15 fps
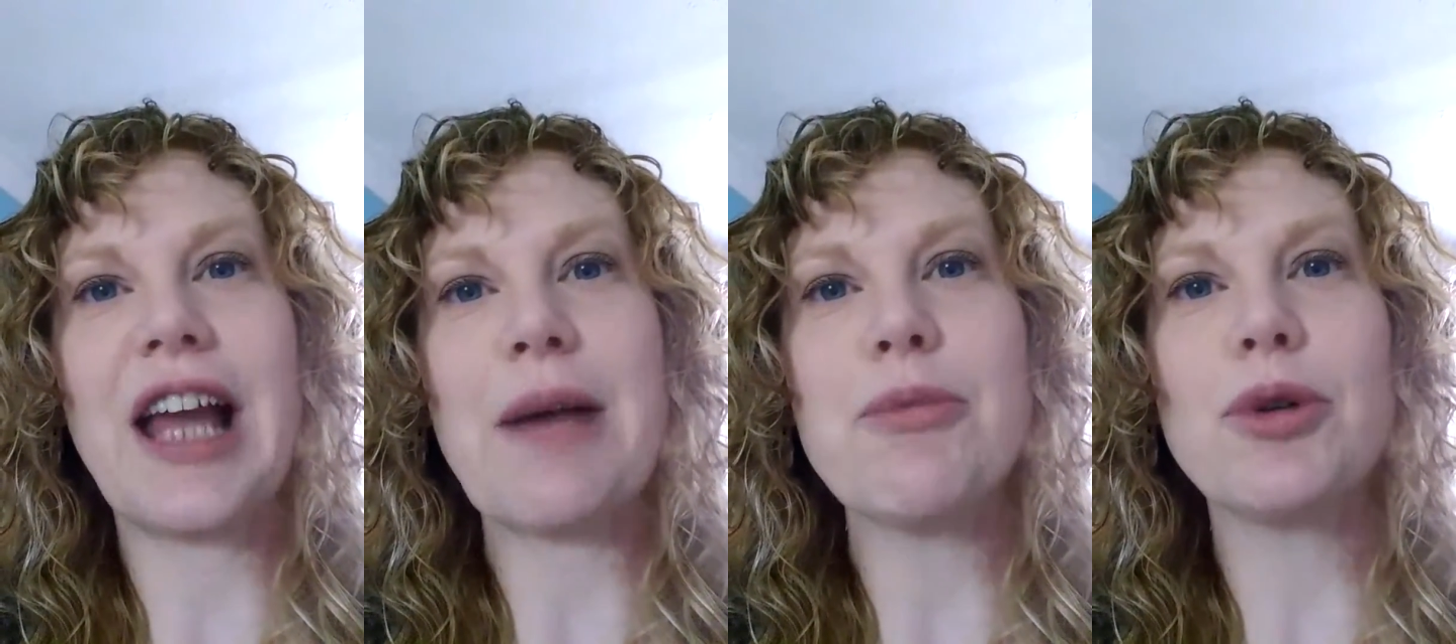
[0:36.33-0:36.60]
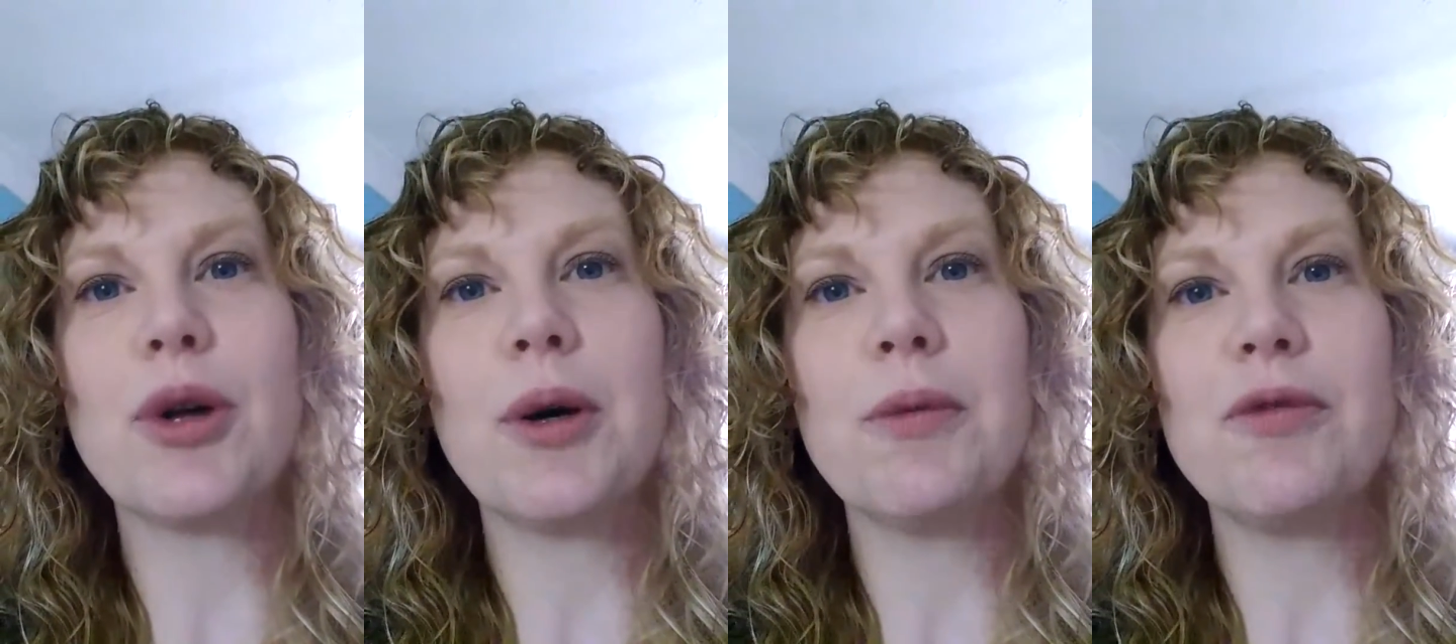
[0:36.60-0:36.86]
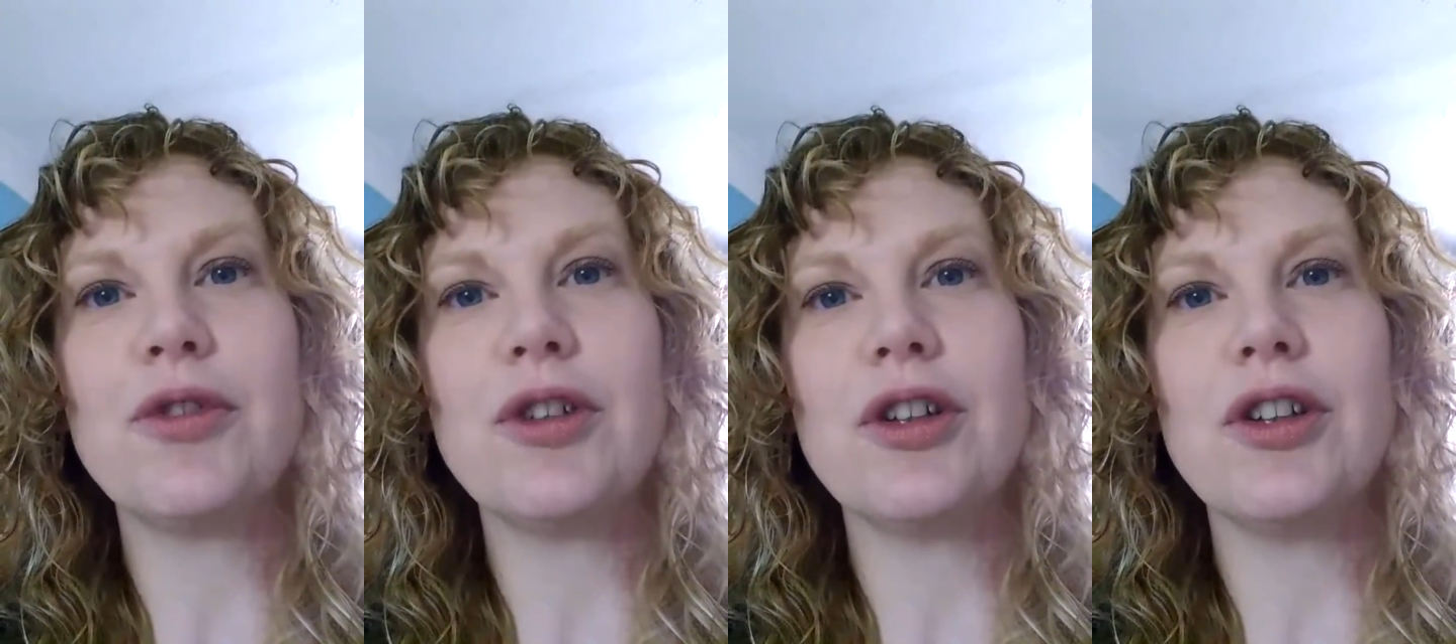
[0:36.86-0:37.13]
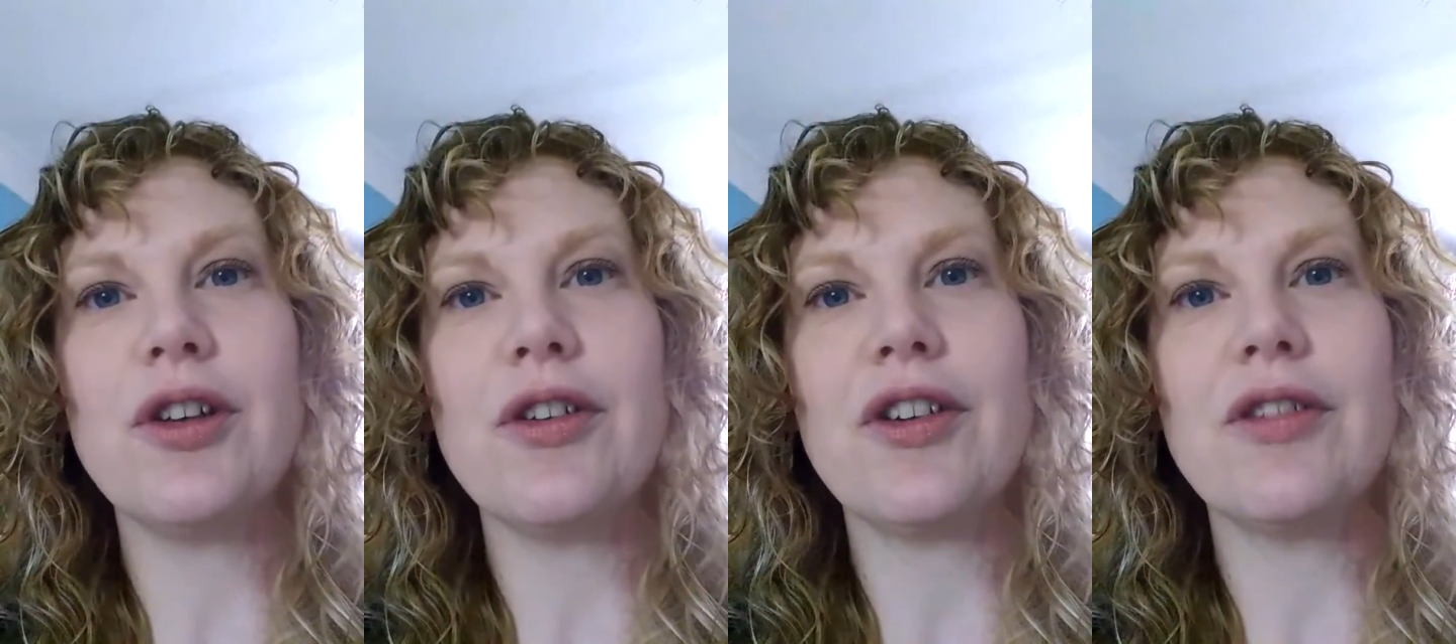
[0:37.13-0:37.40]
get more confident
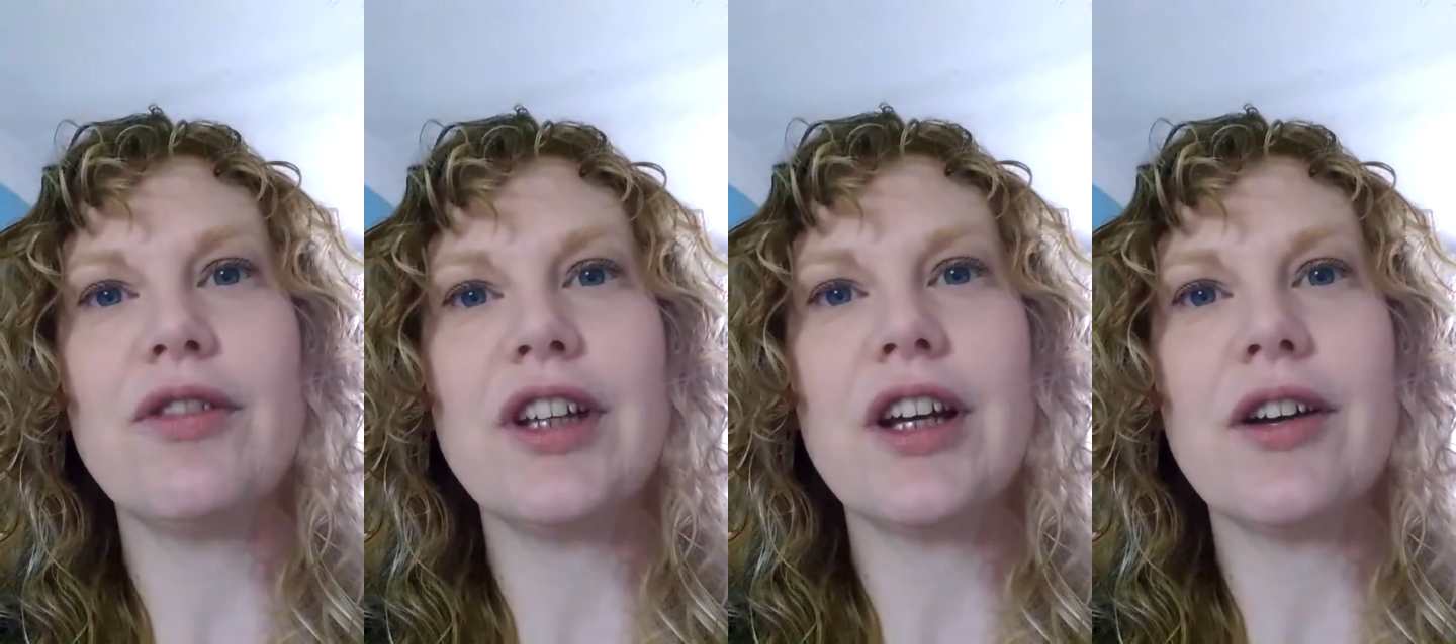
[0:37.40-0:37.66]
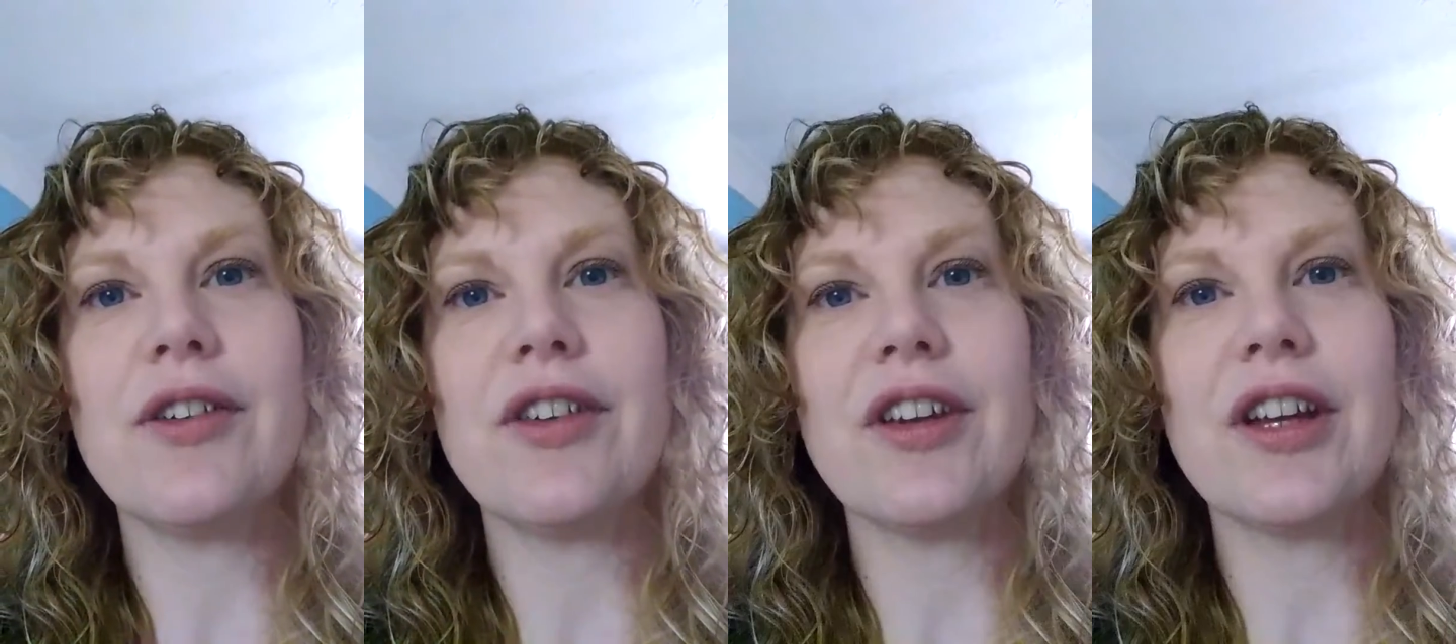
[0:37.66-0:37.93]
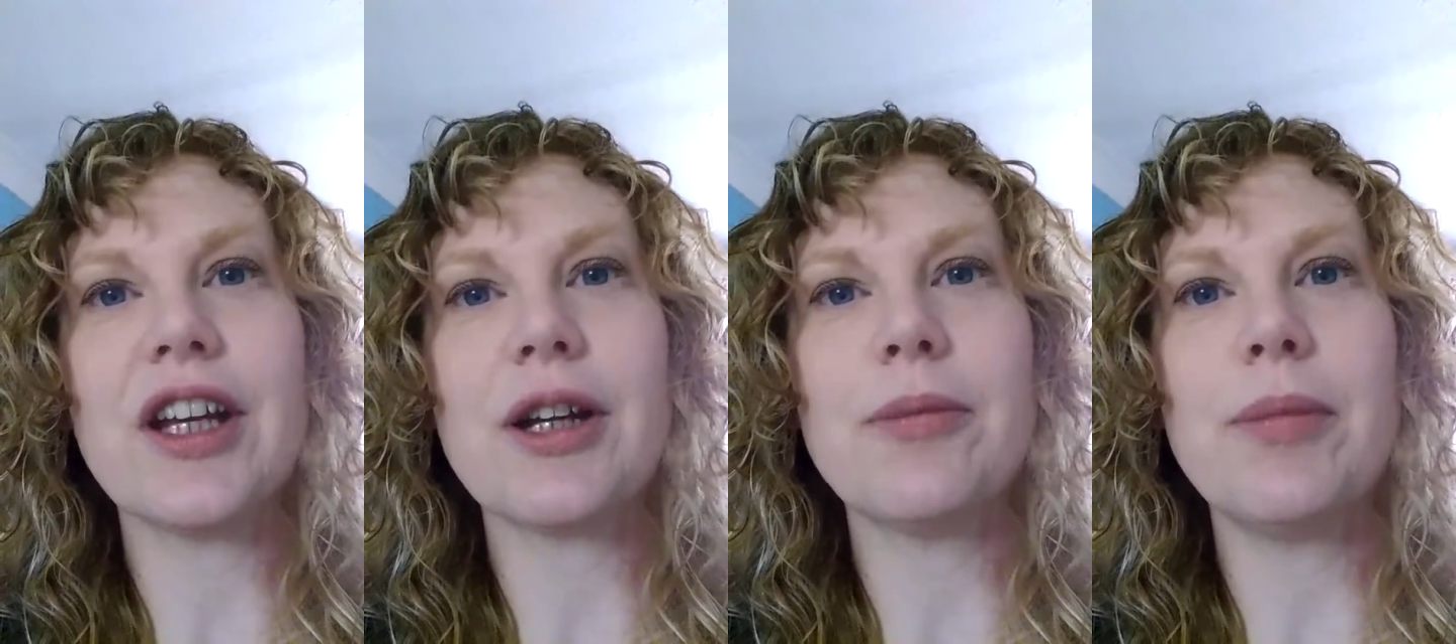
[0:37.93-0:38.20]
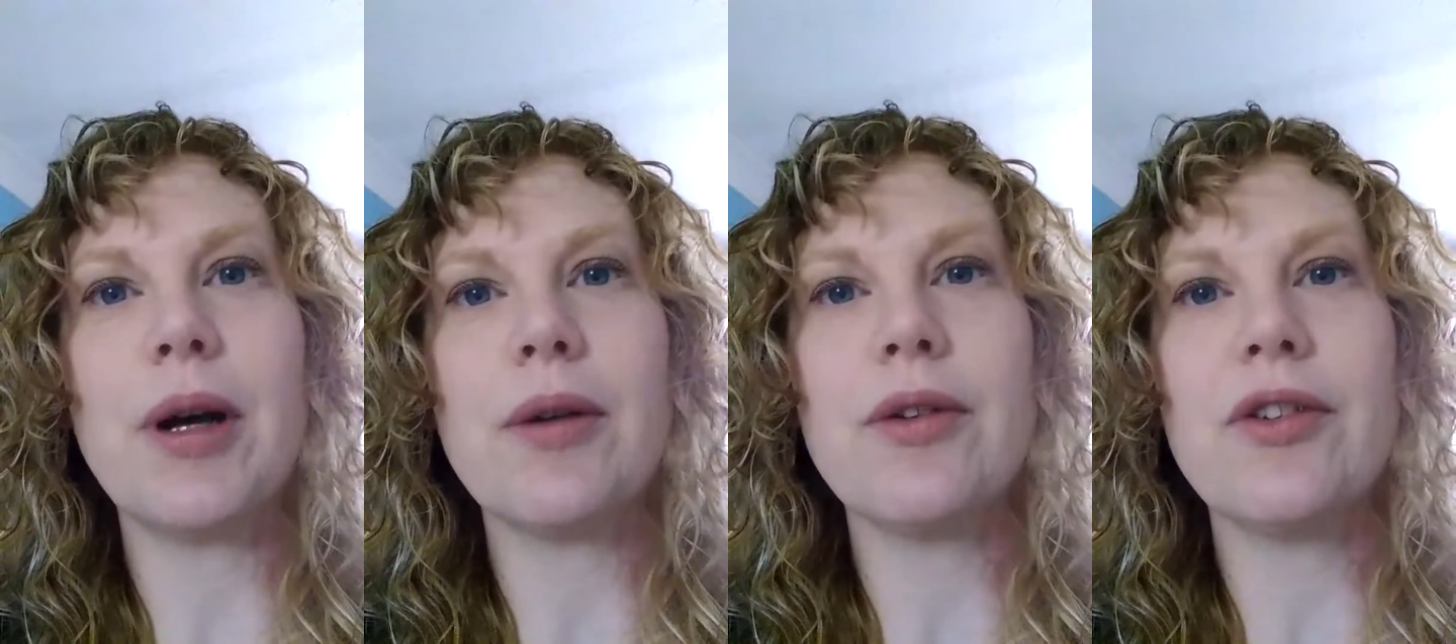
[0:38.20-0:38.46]
using the videos so that I can
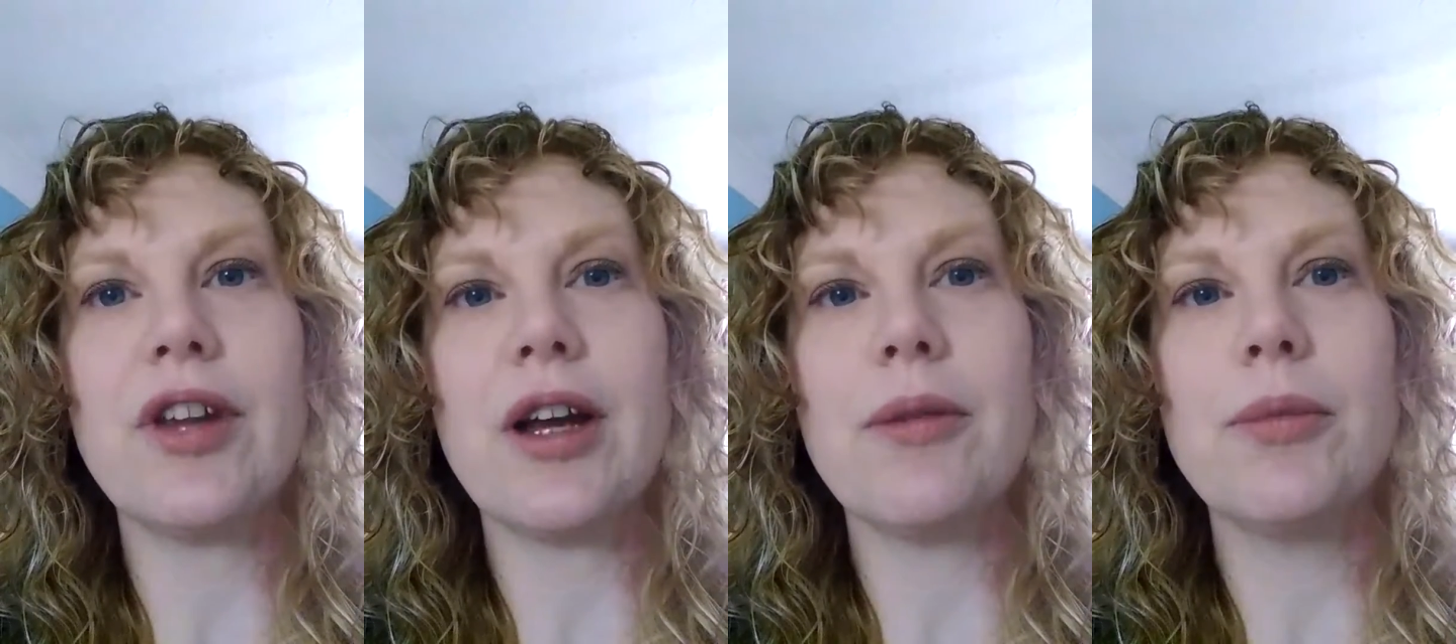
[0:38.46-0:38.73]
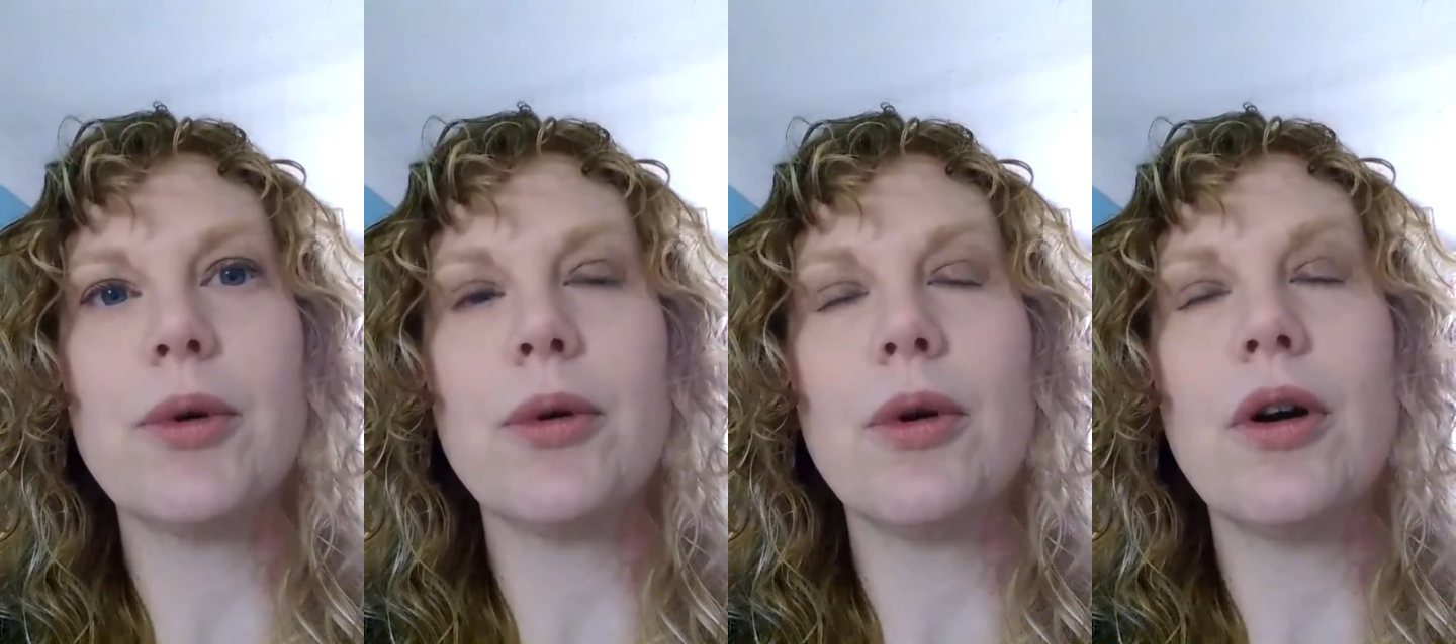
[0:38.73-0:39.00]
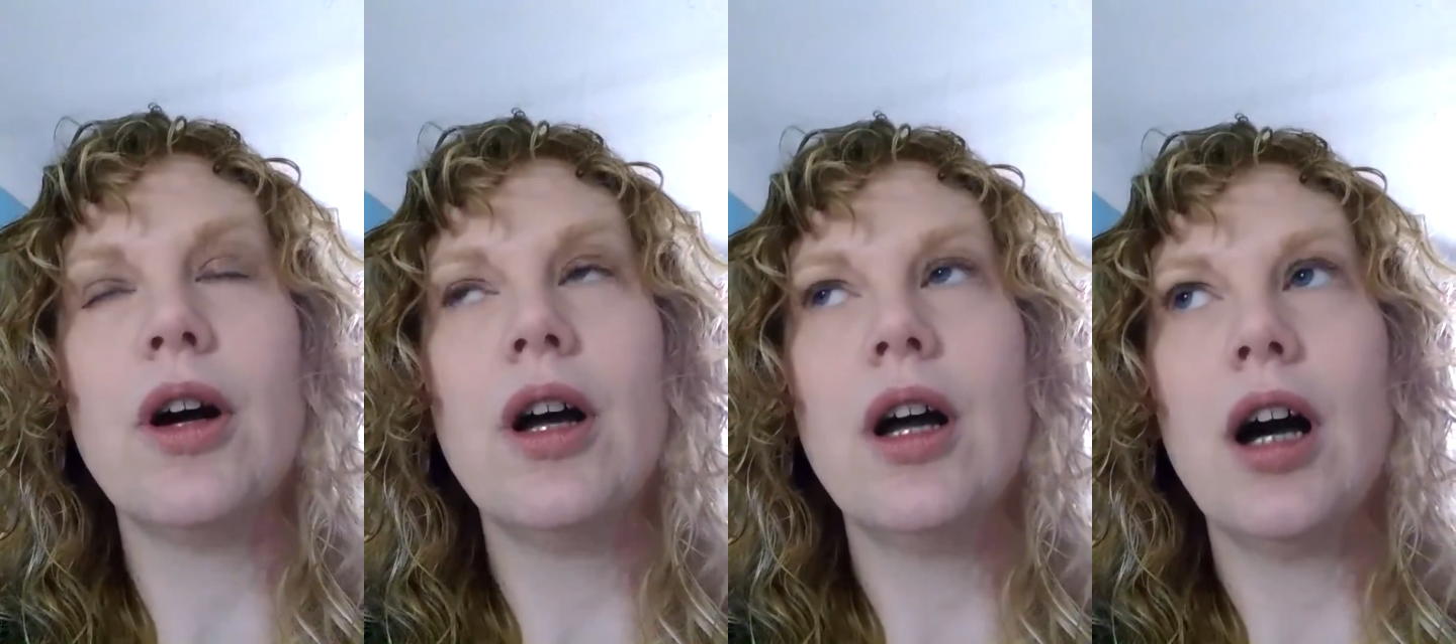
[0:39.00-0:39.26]
post out more.